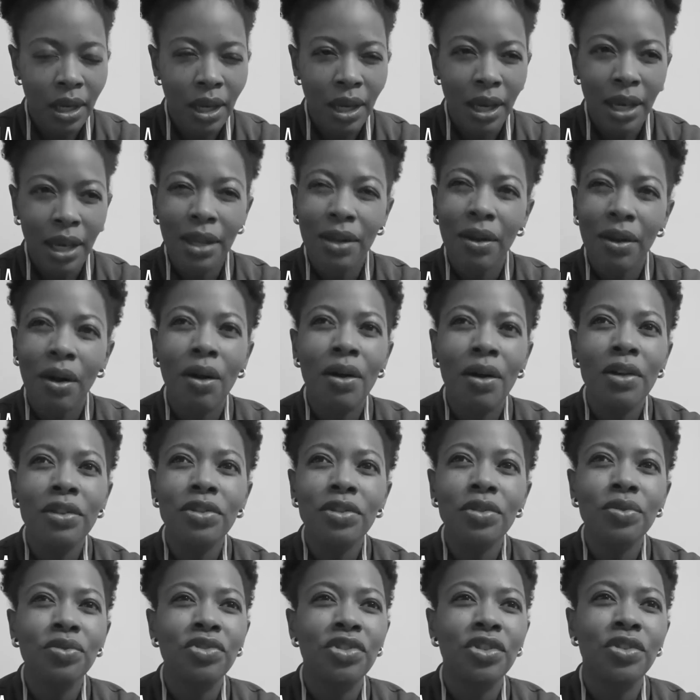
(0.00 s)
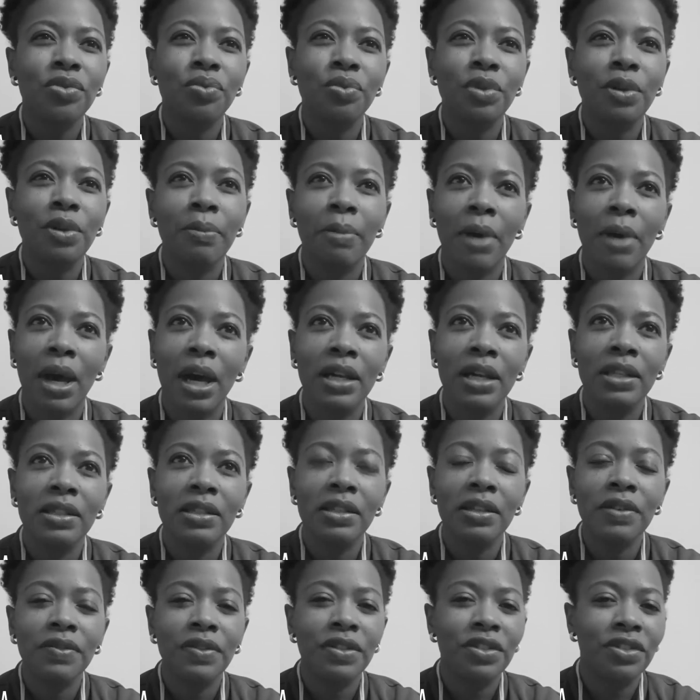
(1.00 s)
It also just reminds
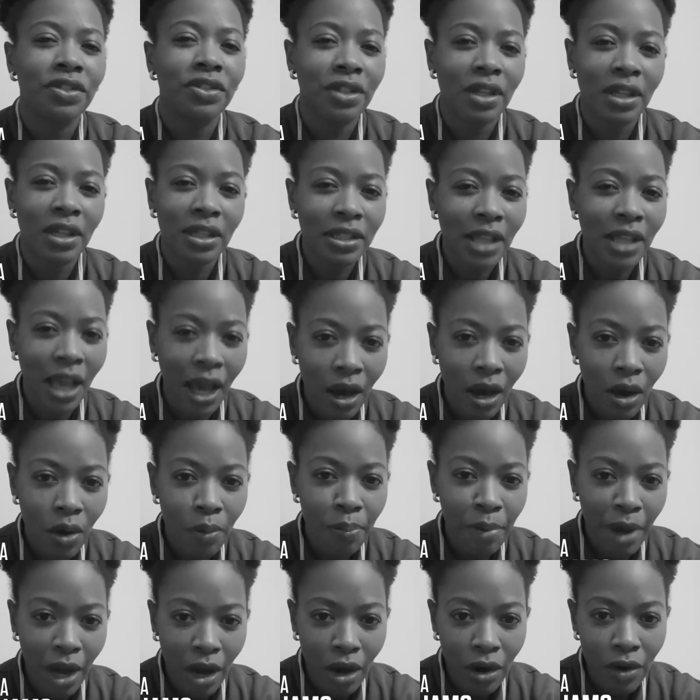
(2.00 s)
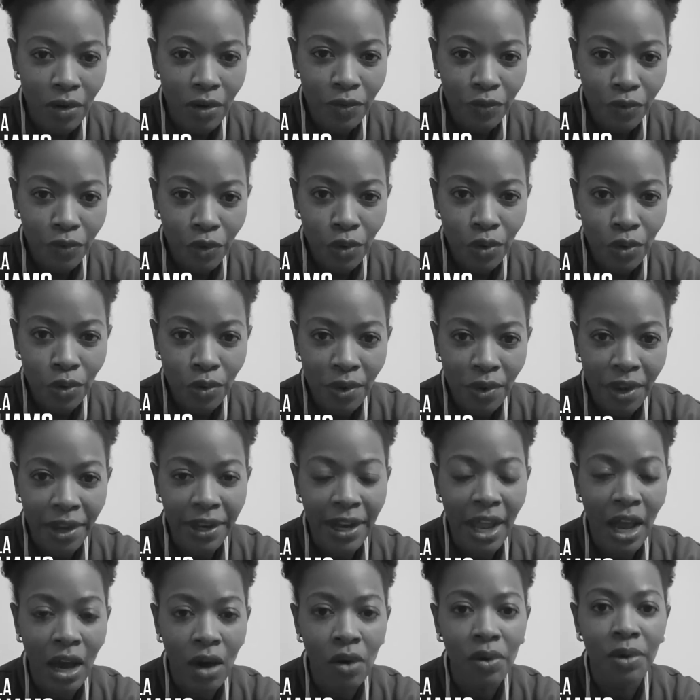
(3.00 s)
us of just how powerful and
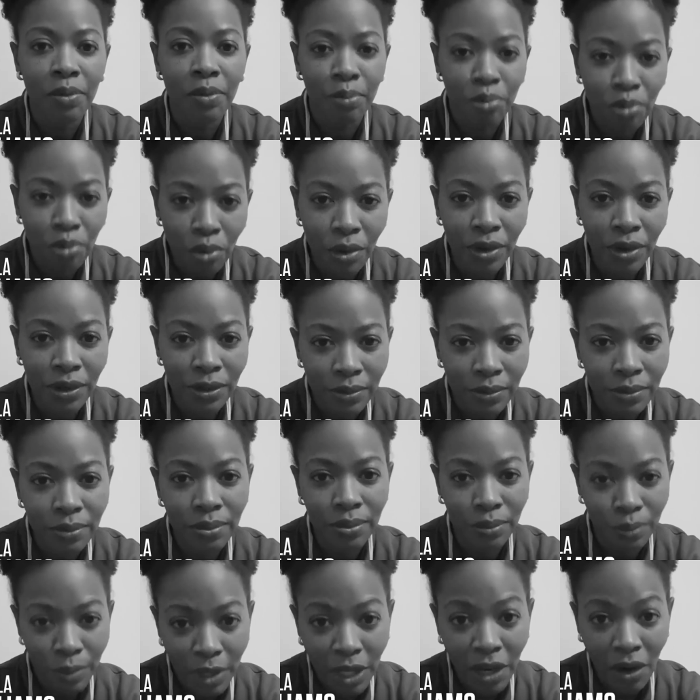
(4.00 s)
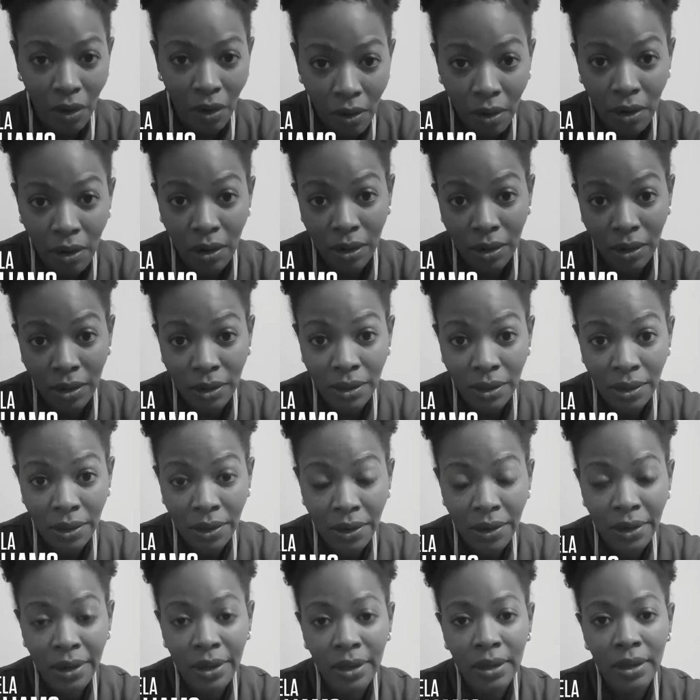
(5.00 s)
how important we are.
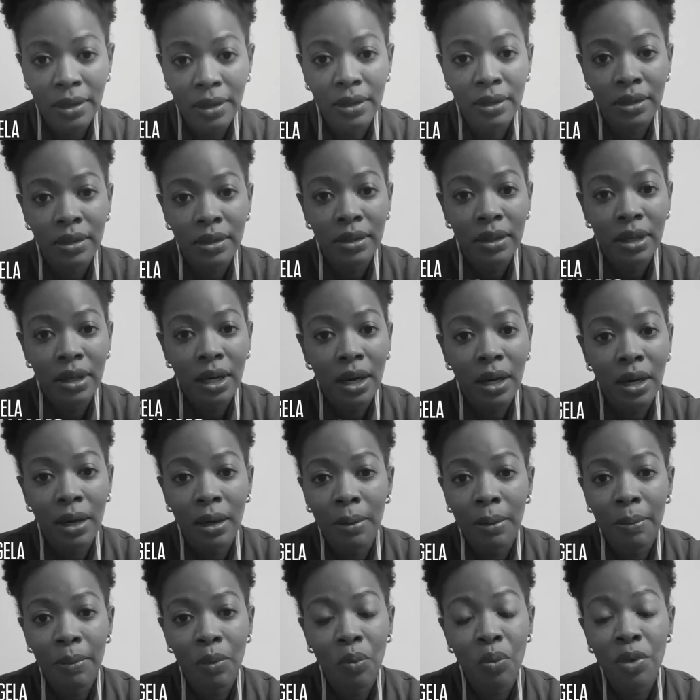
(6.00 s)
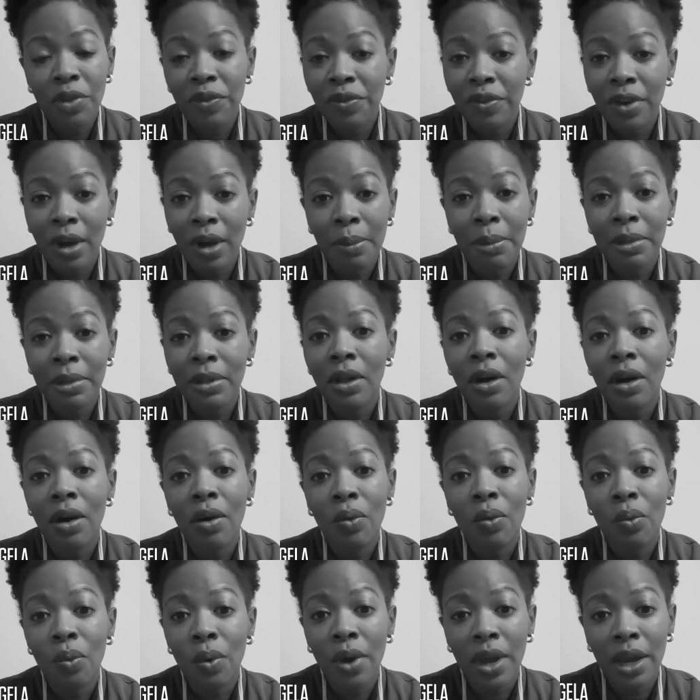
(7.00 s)
Um, we've come a
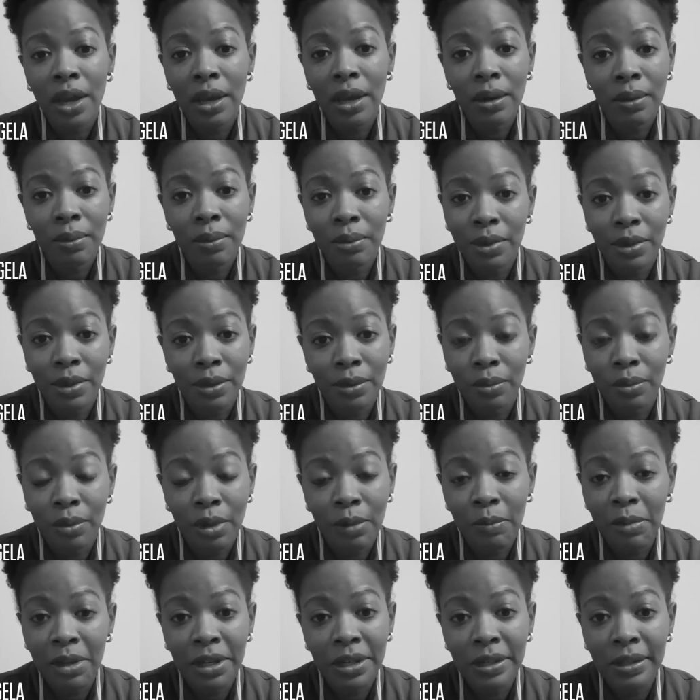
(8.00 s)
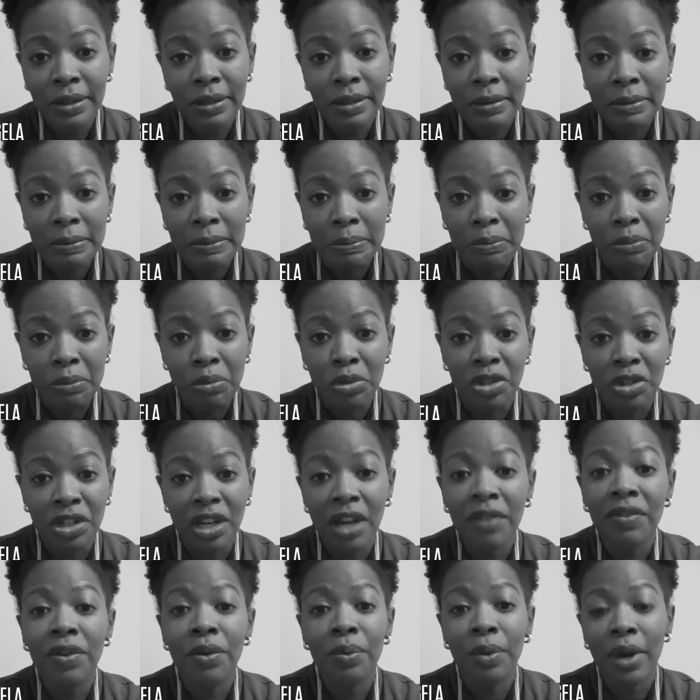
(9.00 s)
long way where women were
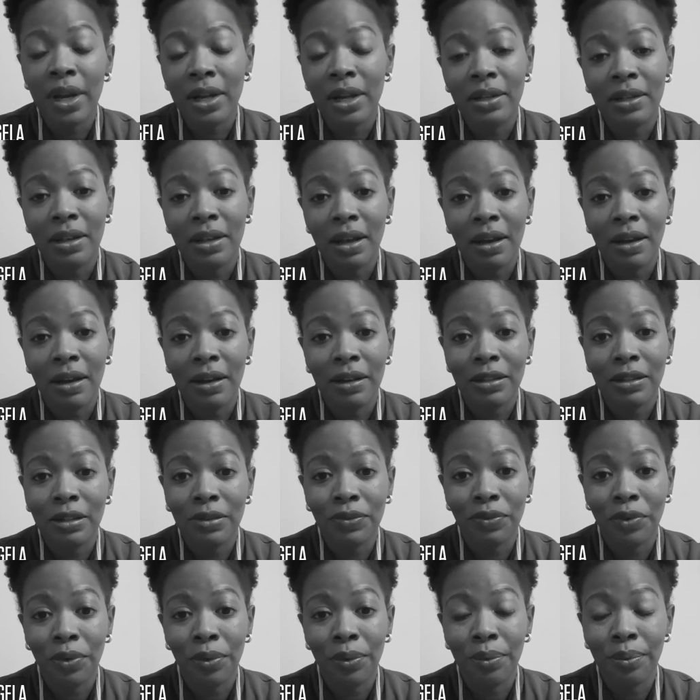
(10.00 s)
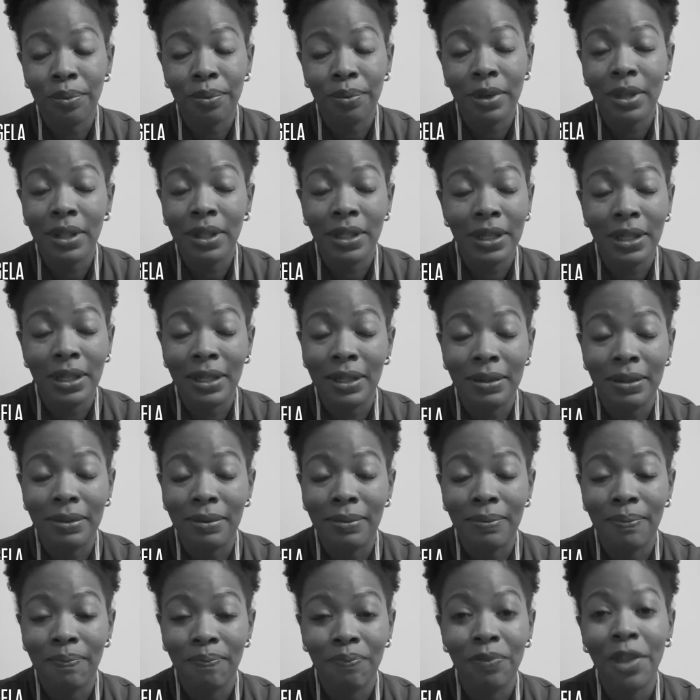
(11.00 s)
never recognized for really
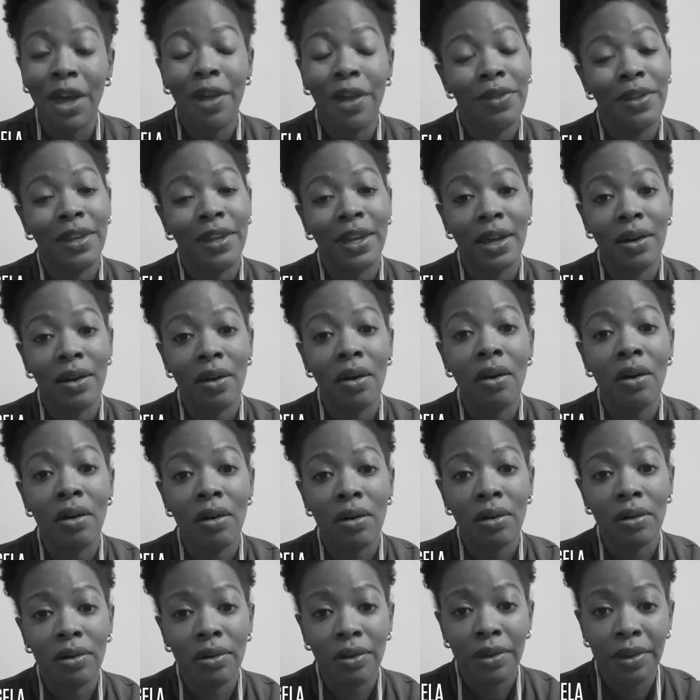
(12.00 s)
nothing at all.